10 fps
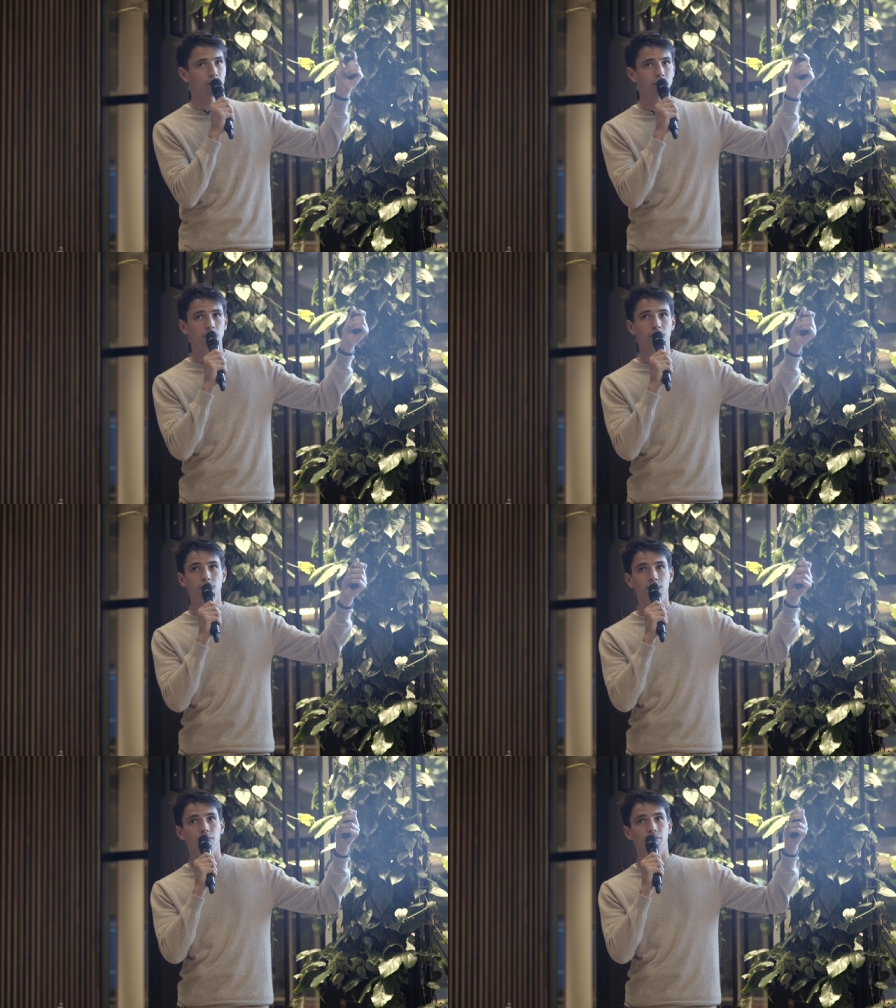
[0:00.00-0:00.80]
first one, it
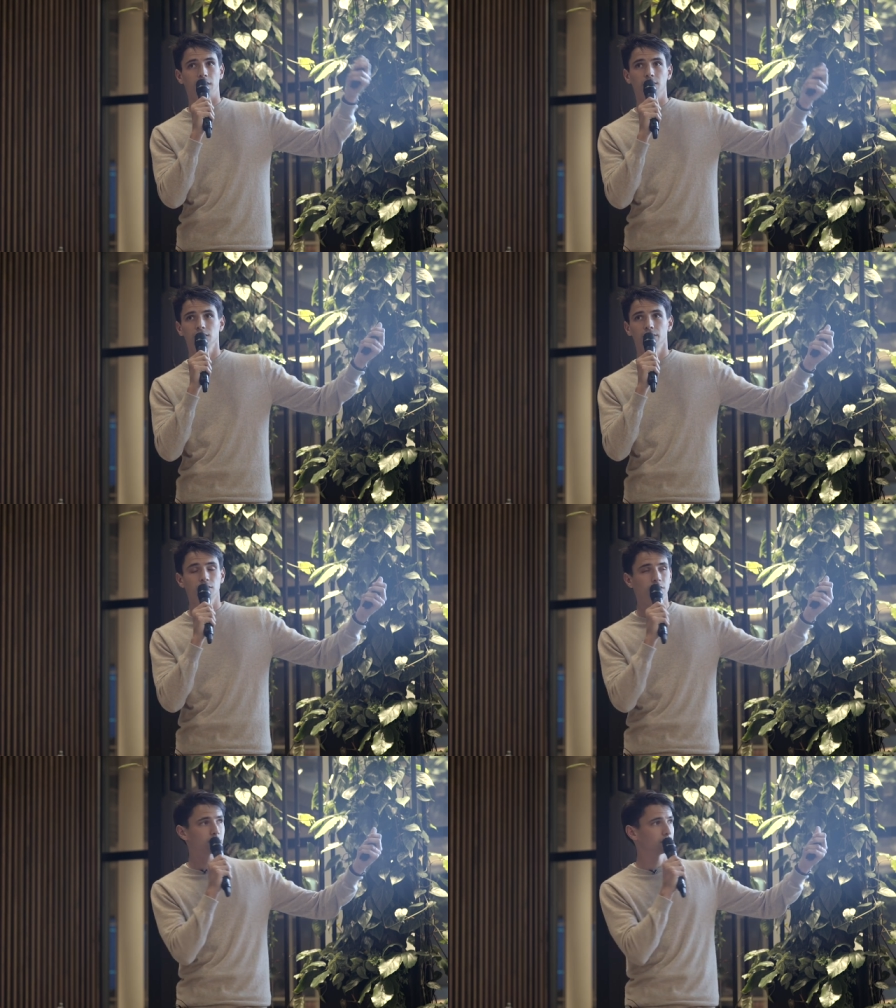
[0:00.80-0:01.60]
was the frequency, of
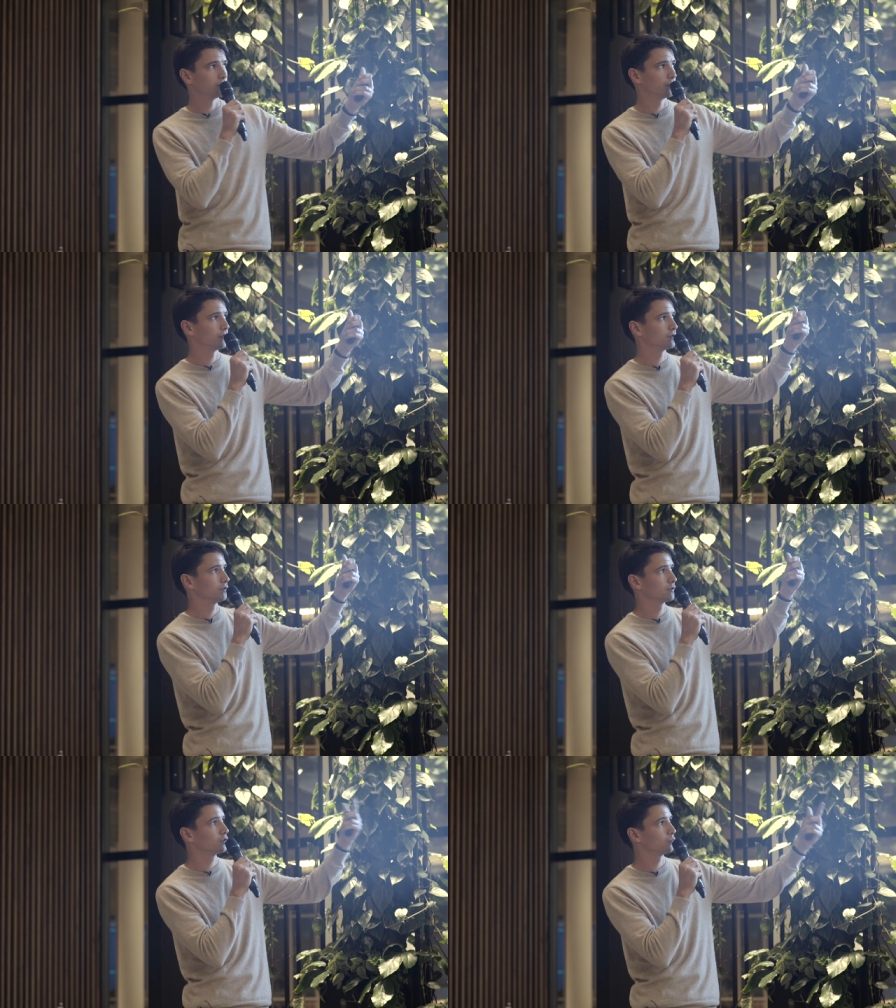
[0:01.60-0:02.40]
course. The first,
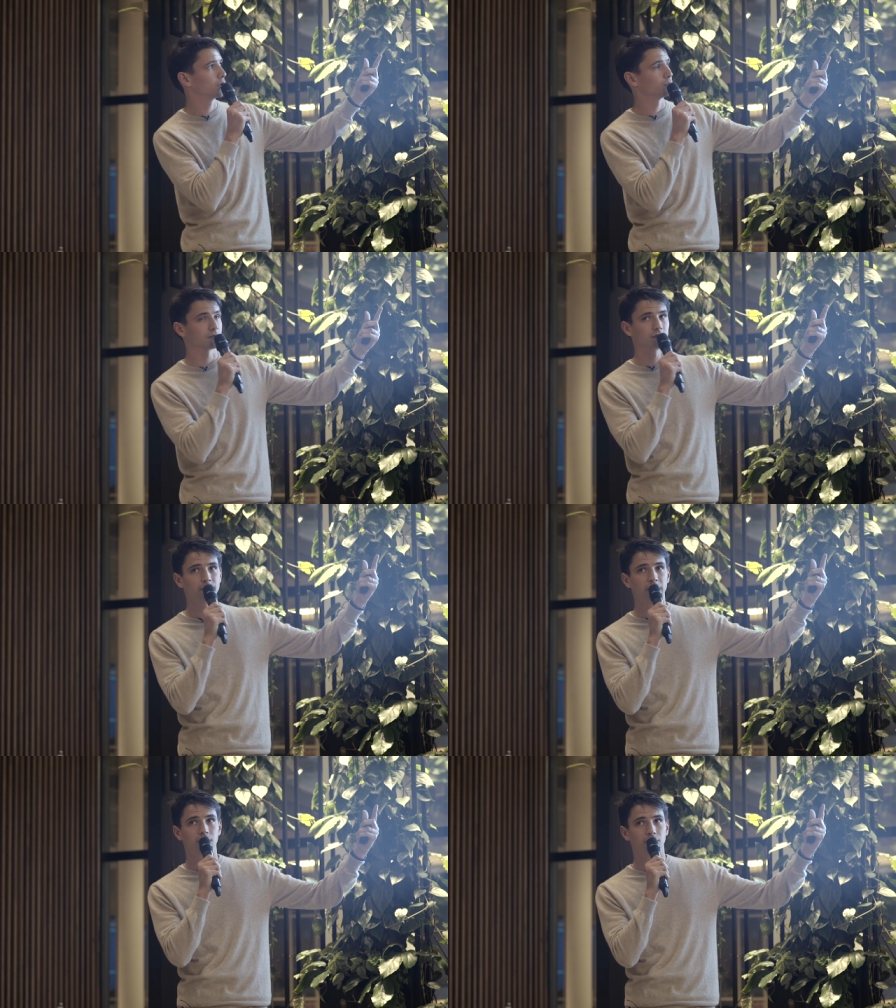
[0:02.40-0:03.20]
the second one was the
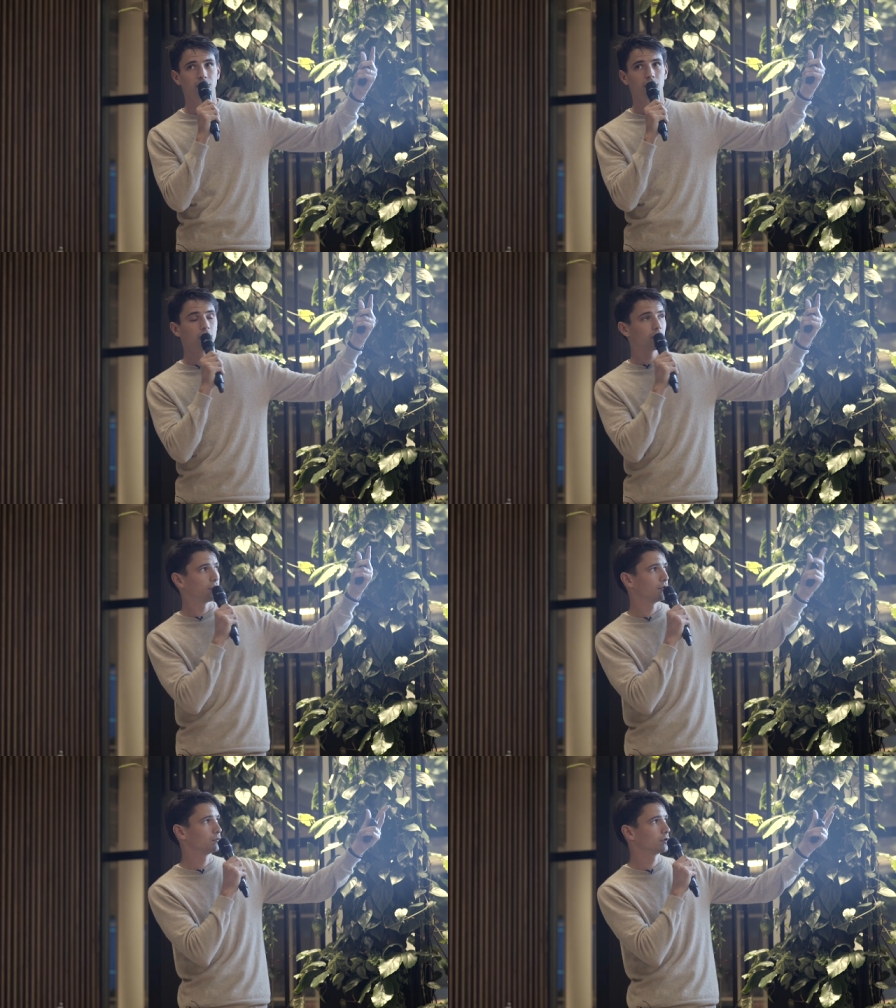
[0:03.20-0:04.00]
speed.
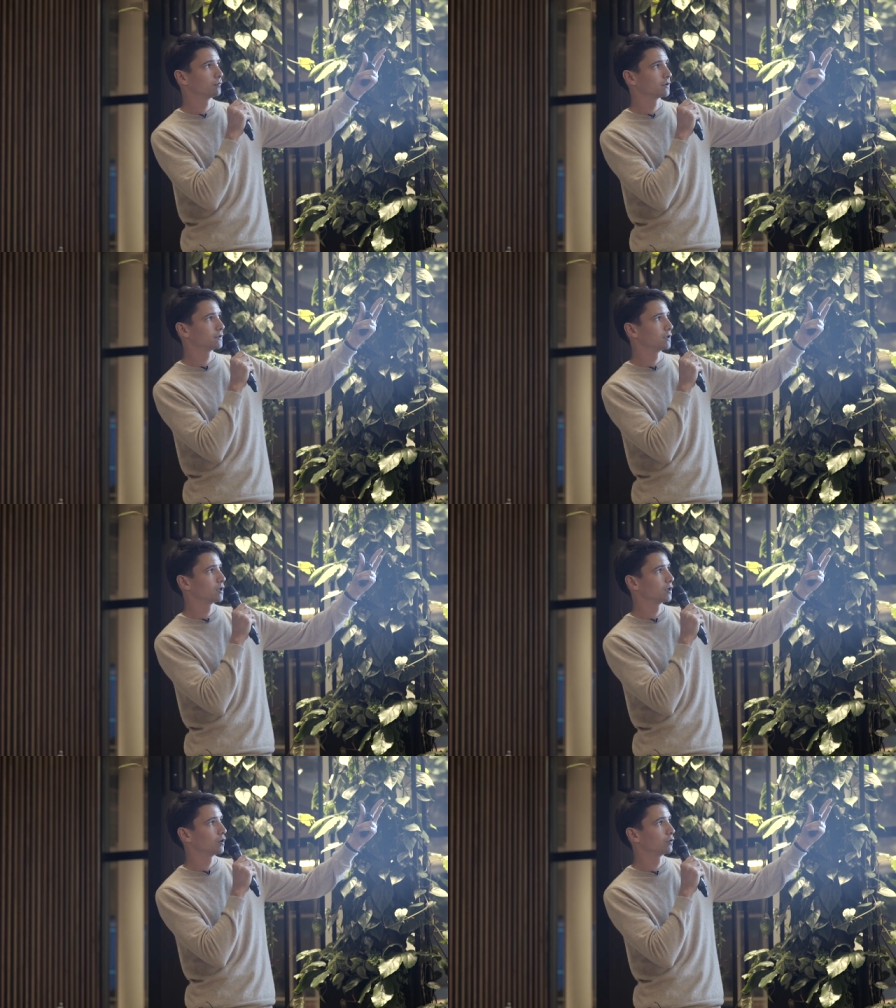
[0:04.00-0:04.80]
Third one was
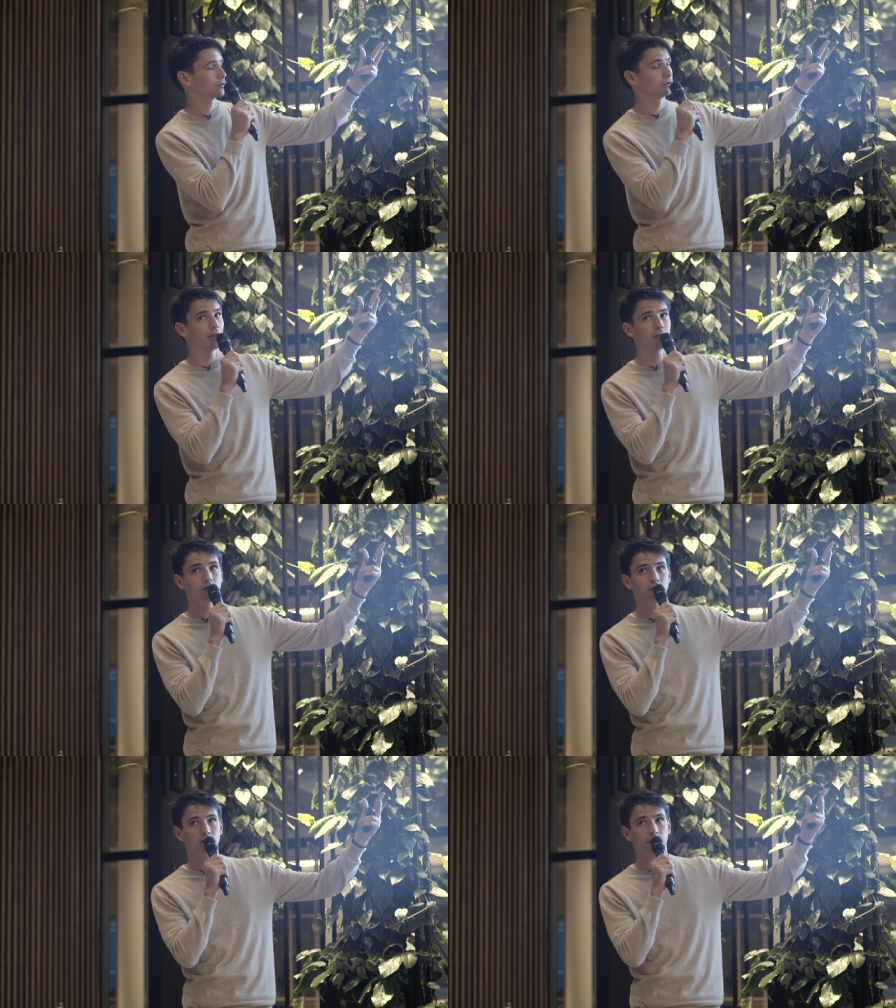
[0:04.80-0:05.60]
the, also the
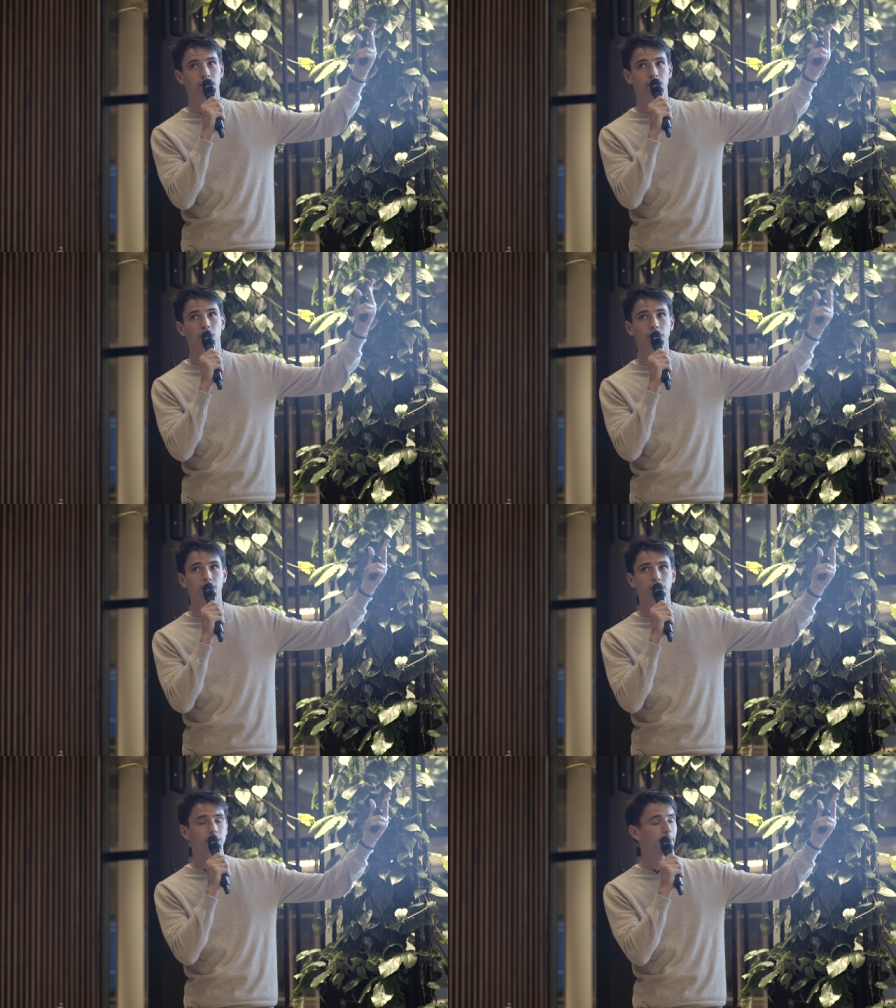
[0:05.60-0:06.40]
icon, like the content,